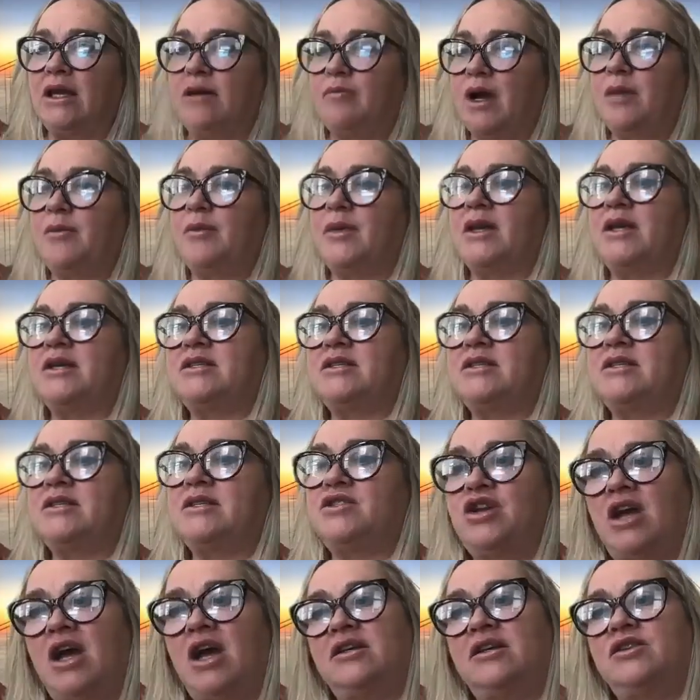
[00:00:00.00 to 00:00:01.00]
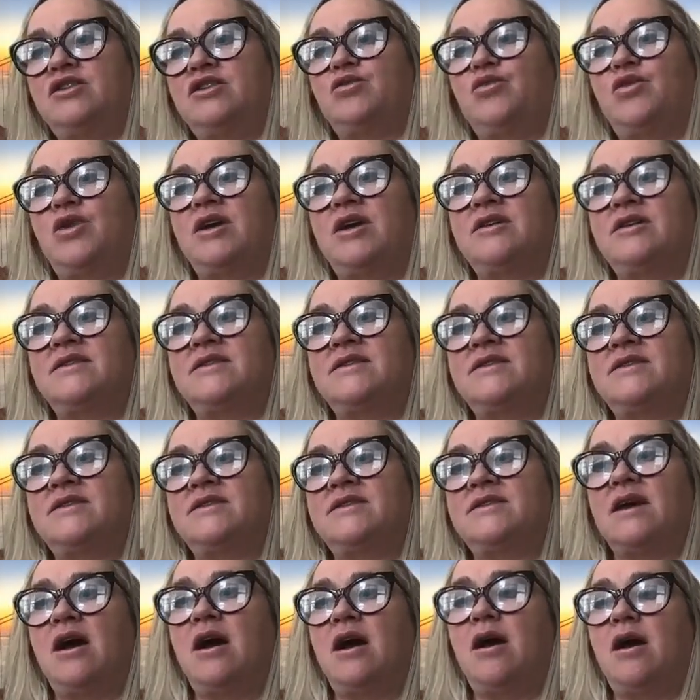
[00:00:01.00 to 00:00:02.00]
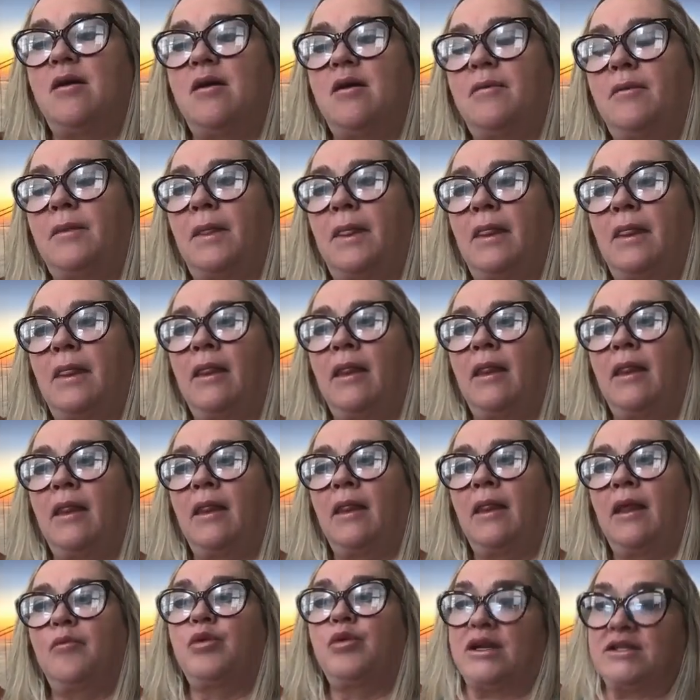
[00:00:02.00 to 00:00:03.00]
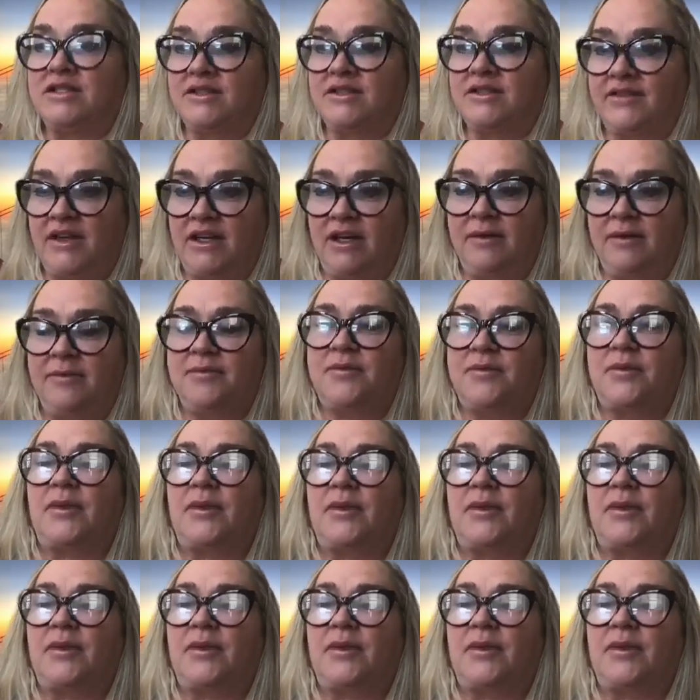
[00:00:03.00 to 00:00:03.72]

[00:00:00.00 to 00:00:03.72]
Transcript: my biggest challenge was breastfeeding.